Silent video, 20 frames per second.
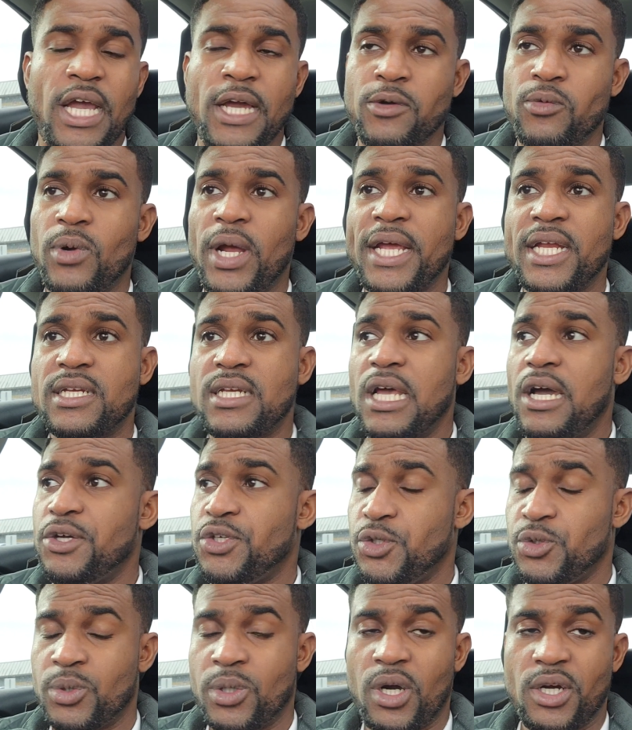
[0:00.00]
And right now
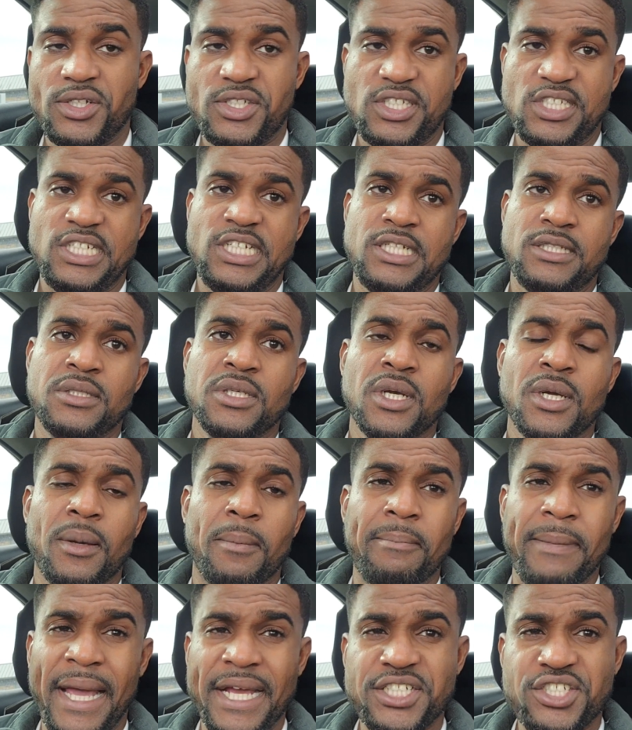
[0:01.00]
you are seeing
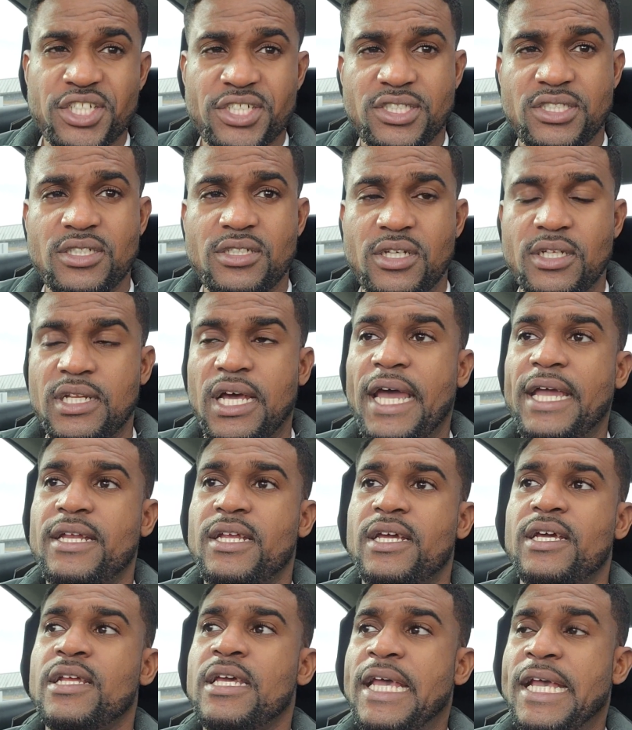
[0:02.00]
Manchester United